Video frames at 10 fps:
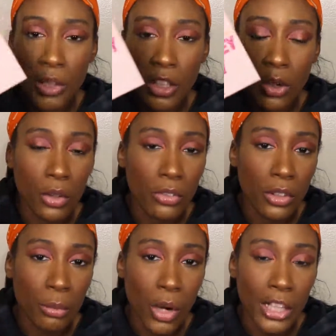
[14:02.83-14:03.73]
mediocre
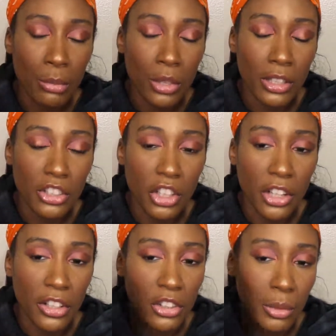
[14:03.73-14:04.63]
for the price point they're
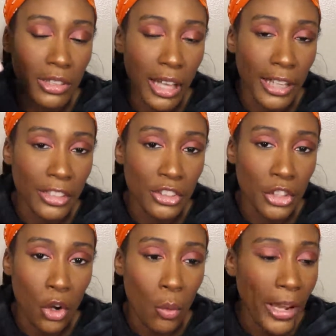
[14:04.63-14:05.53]
charging, so it's like
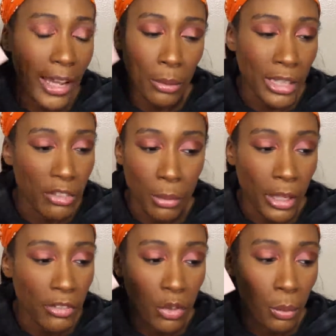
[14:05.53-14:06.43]
no way I would ever
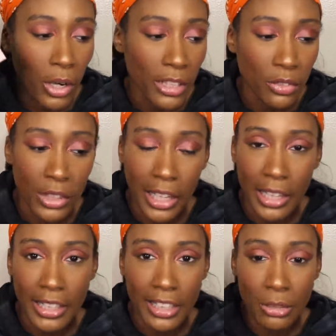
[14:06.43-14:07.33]
pay full price for a
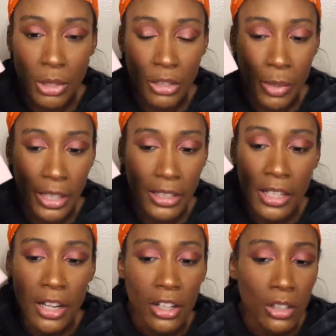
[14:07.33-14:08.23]
Kylie Cosmetics palette.
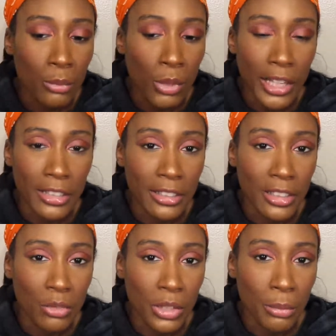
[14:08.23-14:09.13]
Her brand isn't
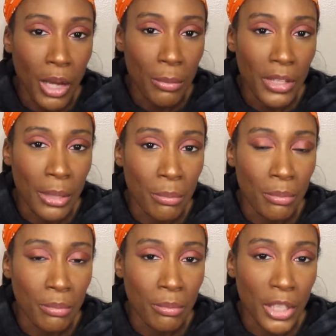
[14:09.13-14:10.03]
even really popping that
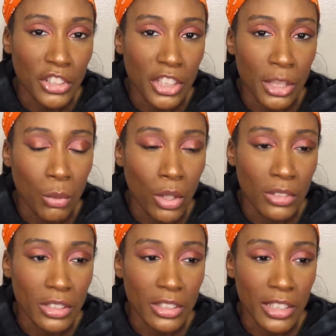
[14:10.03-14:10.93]
much anymore
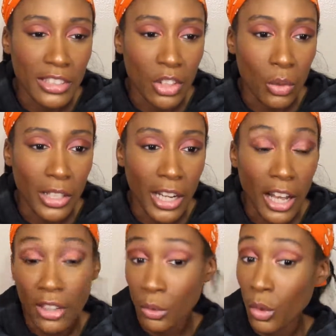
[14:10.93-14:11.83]
ever since they sold, and
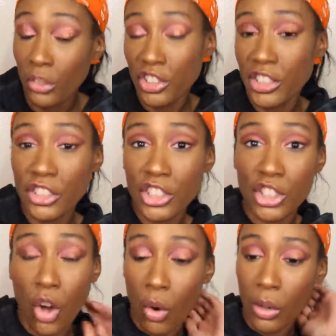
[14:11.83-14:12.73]
I don't know if she
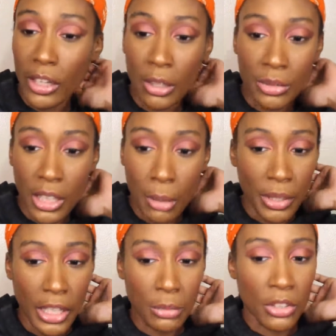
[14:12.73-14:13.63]
saw that it was
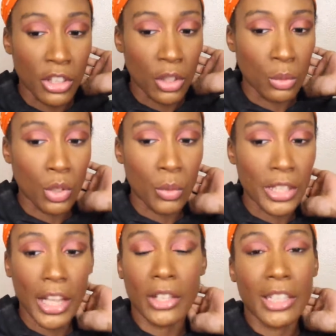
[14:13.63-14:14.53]
coming, that it was going to go lower
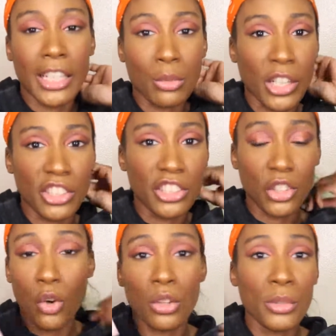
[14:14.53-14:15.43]
down, and that's why she
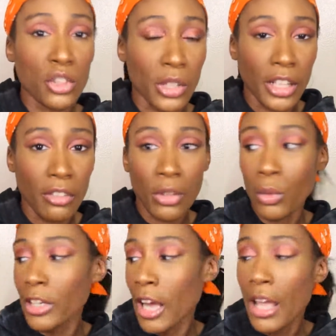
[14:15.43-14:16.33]
sold the majority of it or
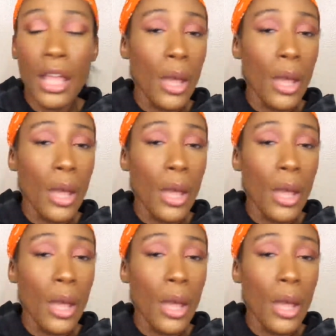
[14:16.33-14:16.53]
whatnot.